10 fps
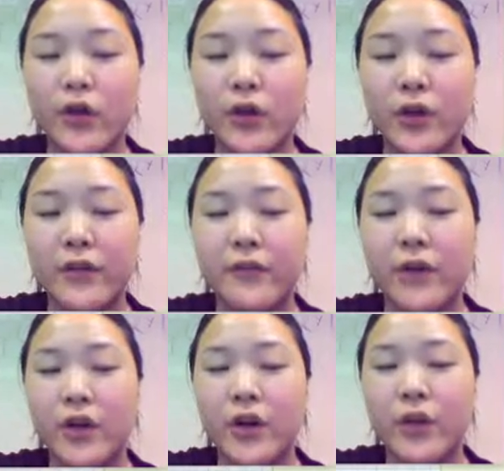looking
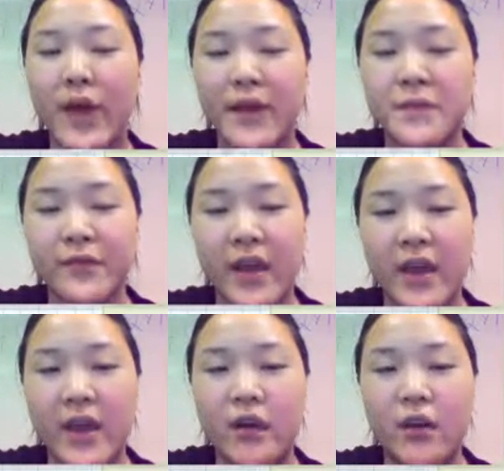for grams of
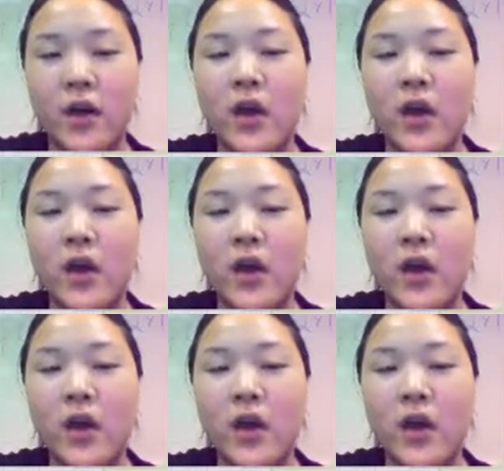AL.